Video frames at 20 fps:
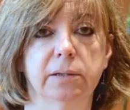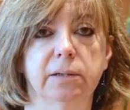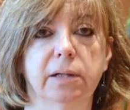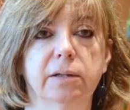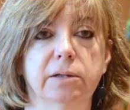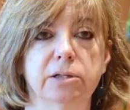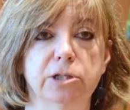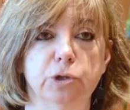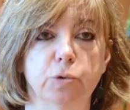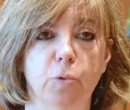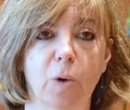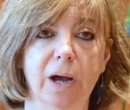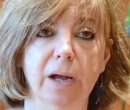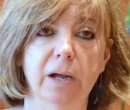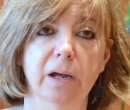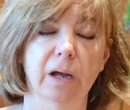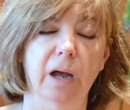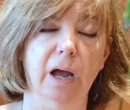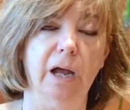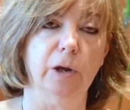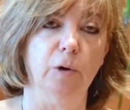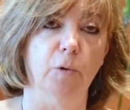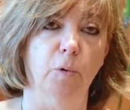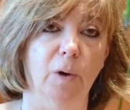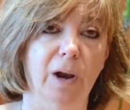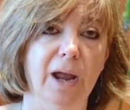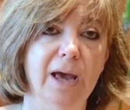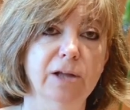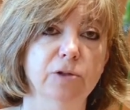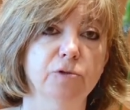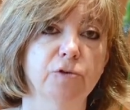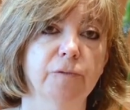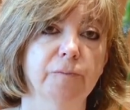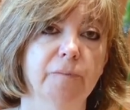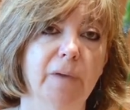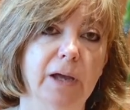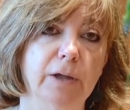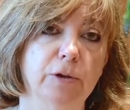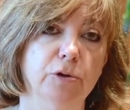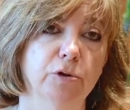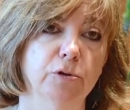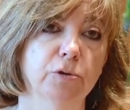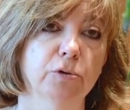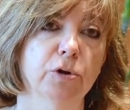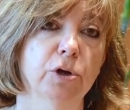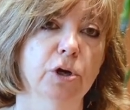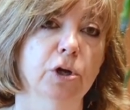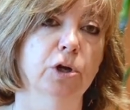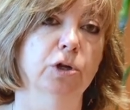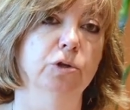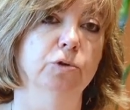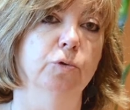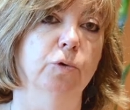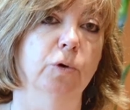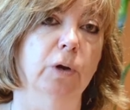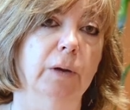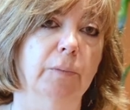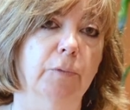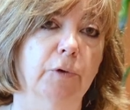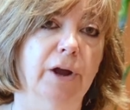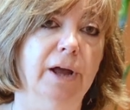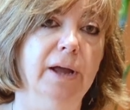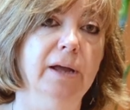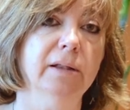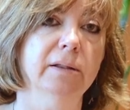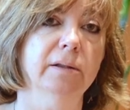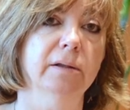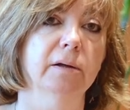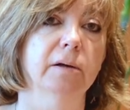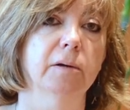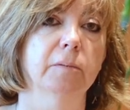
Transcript: That is why I would like to invite you to collaborate,